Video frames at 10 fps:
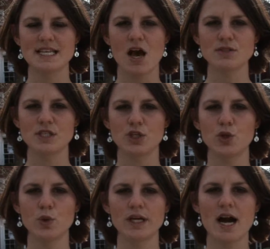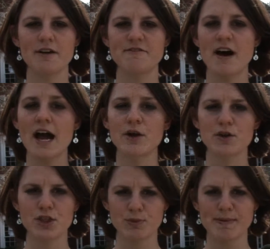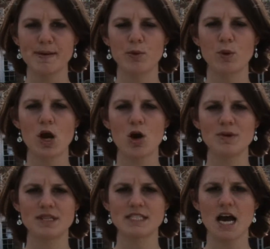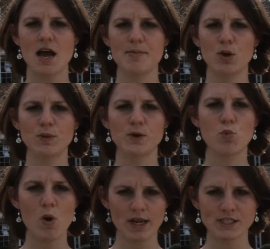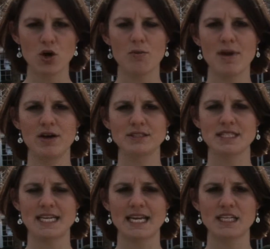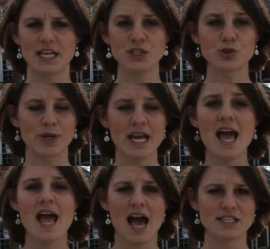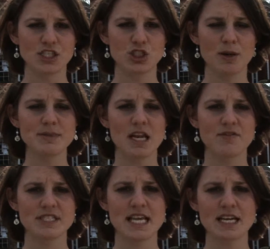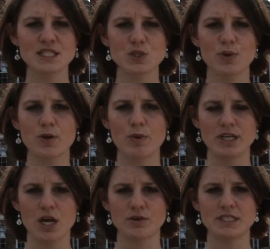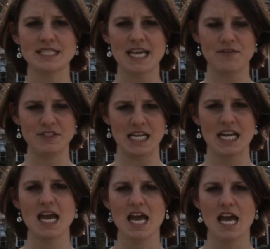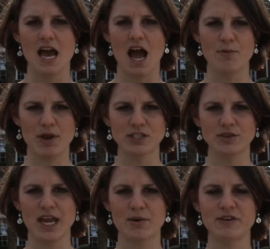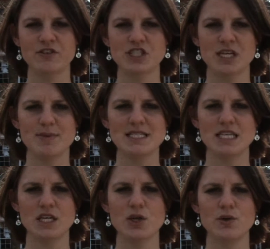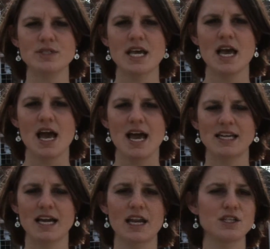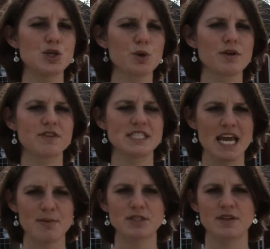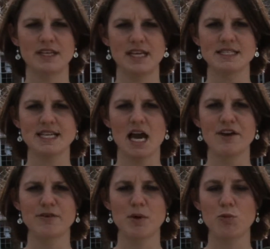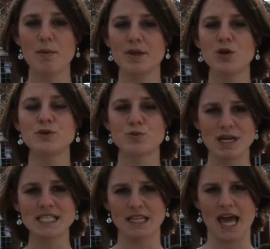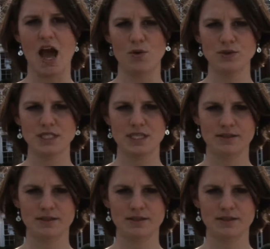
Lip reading: house in Dacula caught fire. 3 people were home at the time, but only one adult male sustained an injury as he jumped out of a second-story window to safety. I'm Rachel Garrett for GBC News, and I got a tour of the damage on the inside from a woman who's renting the house.